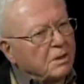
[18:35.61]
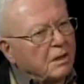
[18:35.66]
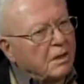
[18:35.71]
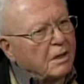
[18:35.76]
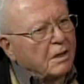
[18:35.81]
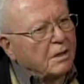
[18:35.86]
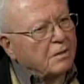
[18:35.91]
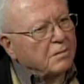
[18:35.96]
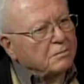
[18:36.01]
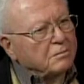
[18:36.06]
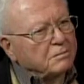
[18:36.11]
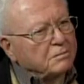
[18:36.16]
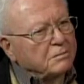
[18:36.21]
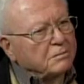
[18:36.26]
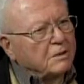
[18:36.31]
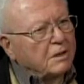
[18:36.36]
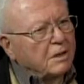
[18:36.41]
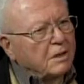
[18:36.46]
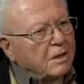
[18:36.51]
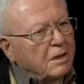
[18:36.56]

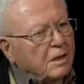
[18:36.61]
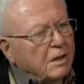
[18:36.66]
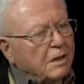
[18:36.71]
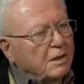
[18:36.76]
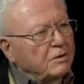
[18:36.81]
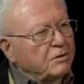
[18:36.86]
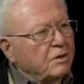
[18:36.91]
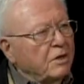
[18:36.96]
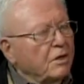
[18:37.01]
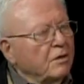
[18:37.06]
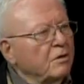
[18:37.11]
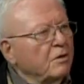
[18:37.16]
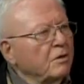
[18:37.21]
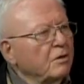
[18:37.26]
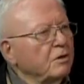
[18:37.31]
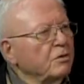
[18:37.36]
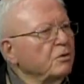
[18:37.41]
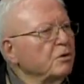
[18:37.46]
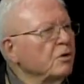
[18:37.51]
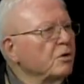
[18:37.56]
Um, attend the
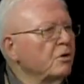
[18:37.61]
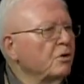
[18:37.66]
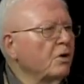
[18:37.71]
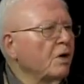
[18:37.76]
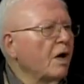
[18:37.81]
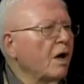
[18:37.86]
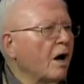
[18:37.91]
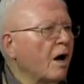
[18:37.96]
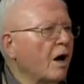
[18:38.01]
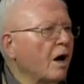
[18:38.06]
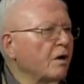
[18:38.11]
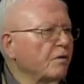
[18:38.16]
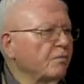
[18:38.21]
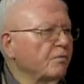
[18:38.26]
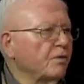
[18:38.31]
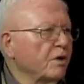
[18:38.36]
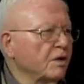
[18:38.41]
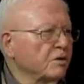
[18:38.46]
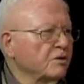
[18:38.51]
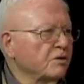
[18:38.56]
Laguna Art
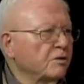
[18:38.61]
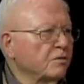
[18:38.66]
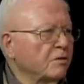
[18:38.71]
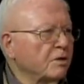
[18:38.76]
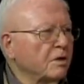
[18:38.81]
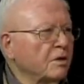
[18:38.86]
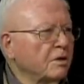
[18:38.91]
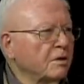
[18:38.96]
Festival.